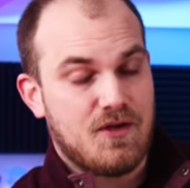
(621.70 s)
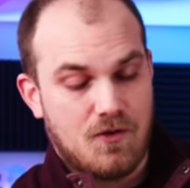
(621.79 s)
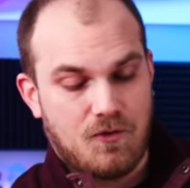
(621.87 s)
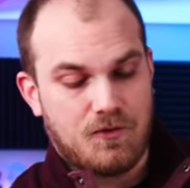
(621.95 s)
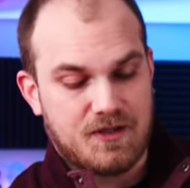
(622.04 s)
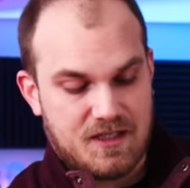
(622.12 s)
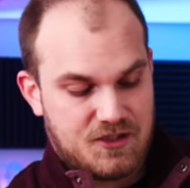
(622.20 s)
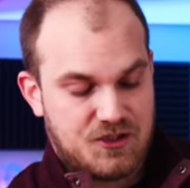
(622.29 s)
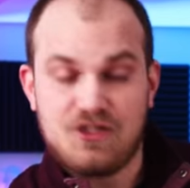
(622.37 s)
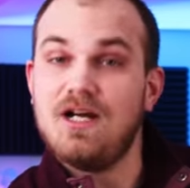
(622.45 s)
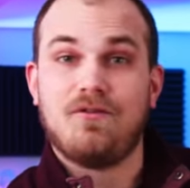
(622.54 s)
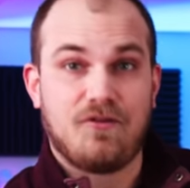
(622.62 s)
the old
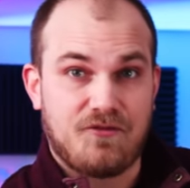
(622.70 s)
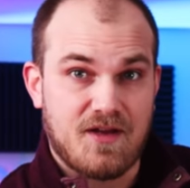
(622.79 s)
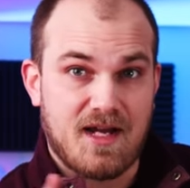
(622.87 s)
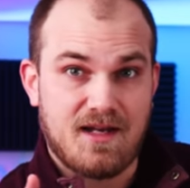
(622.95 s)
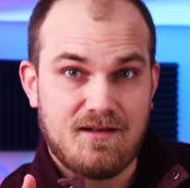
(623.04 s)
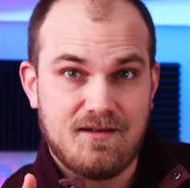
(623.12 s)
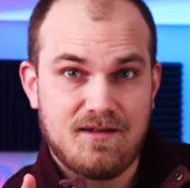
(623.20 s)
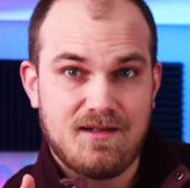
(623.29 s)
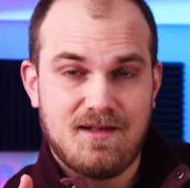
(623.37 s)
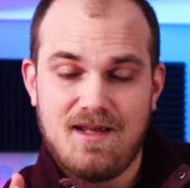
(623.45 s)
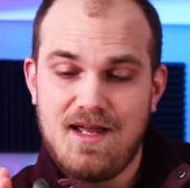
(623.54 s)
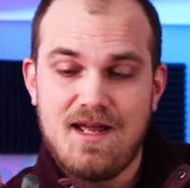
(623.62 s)
shovel fan,
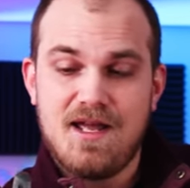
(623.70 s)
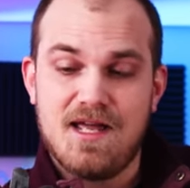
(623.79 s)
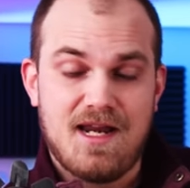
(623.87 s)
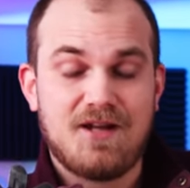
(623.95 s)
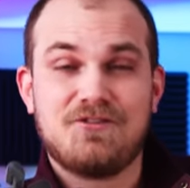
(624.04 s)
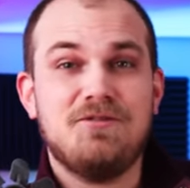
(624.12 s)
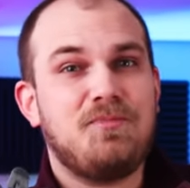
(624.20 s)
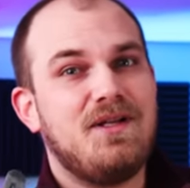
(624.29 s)
it actually